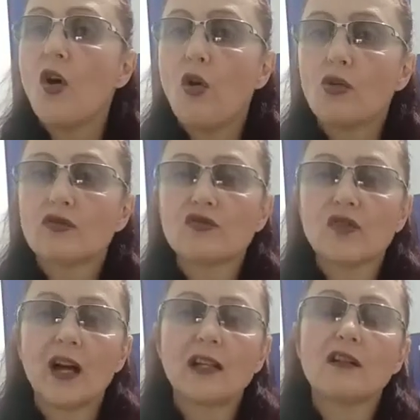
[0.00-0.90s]
or to
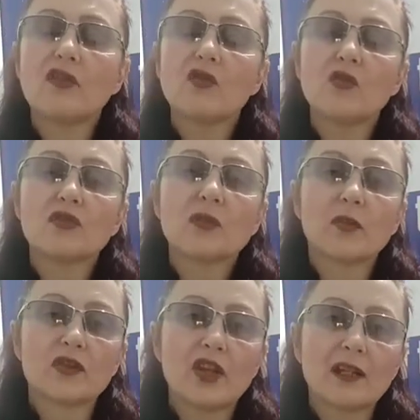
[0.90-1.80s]
try and launch
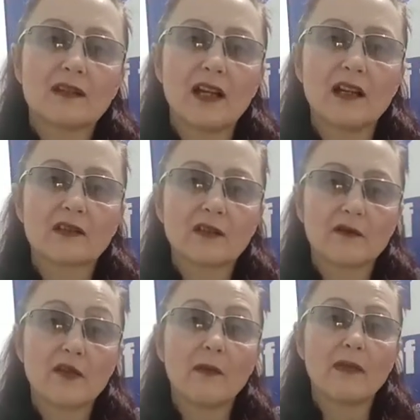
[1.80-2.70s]
projectiles
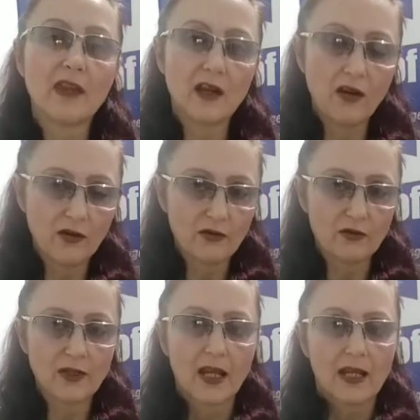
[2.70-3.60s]
from their
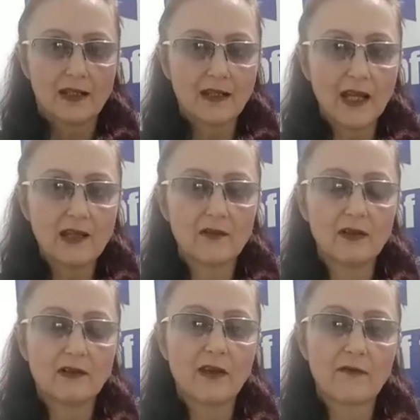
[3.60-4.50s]
own
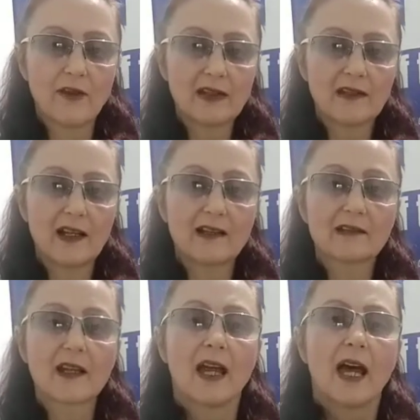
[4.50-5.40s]
naval
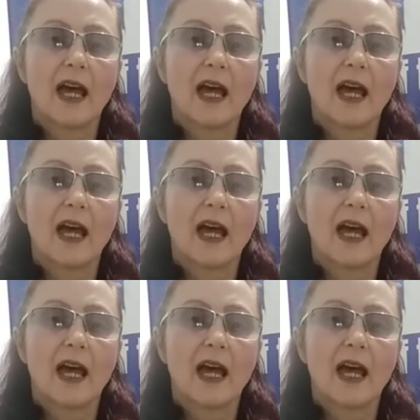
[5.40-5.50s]
vessels.